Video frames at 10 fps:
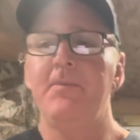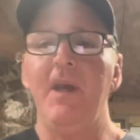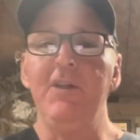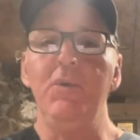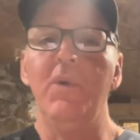
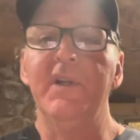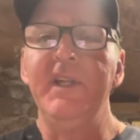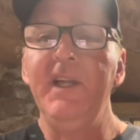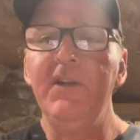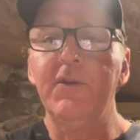and you want
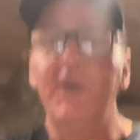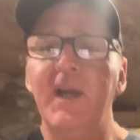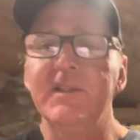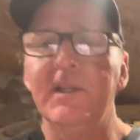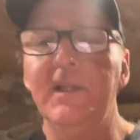to
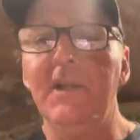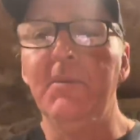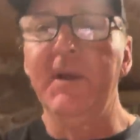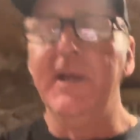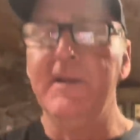tenderize it a little
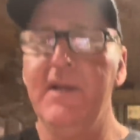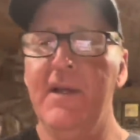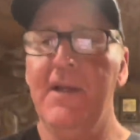bit.